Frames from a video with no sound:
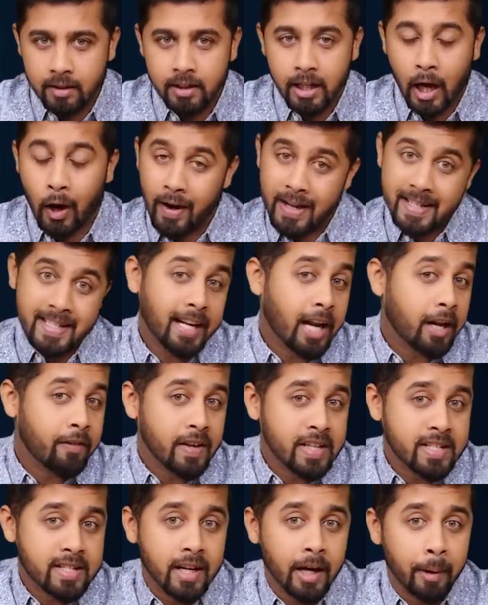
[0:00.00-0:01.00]
Now, as an
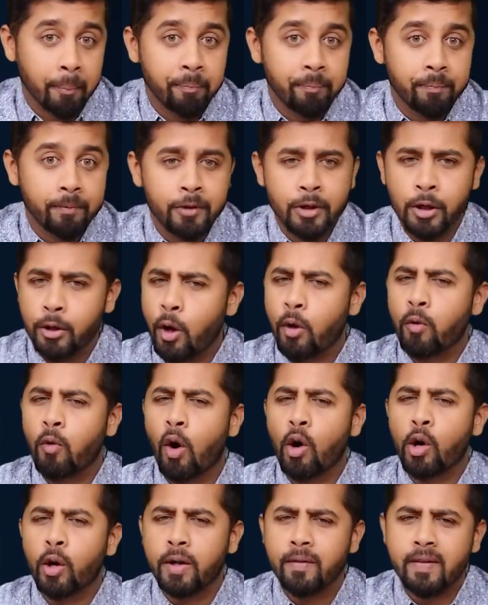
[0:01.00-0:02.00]
investor, you don't
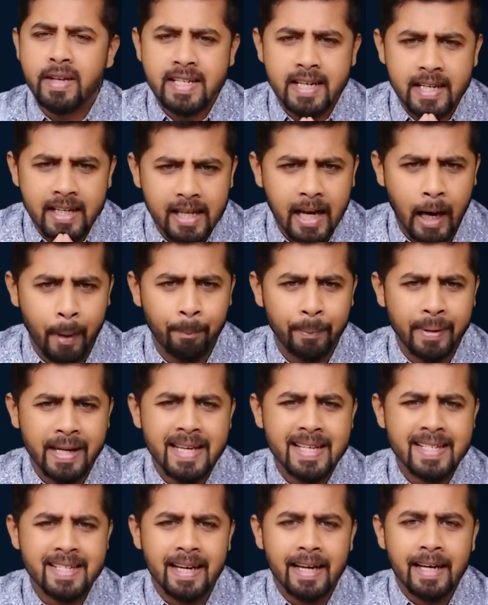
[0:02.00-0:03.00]
want to invest in
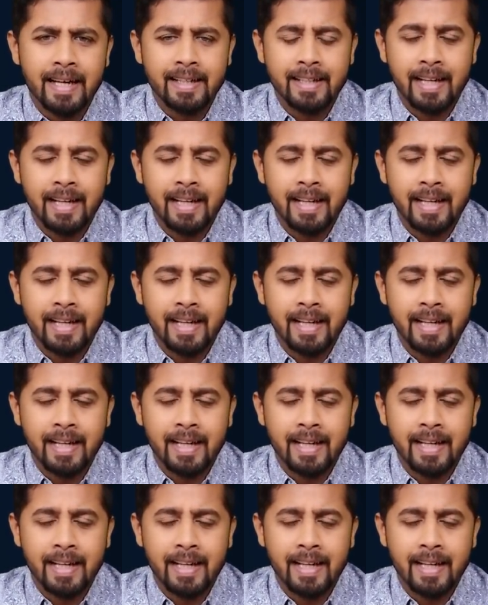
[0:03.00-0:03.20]
companies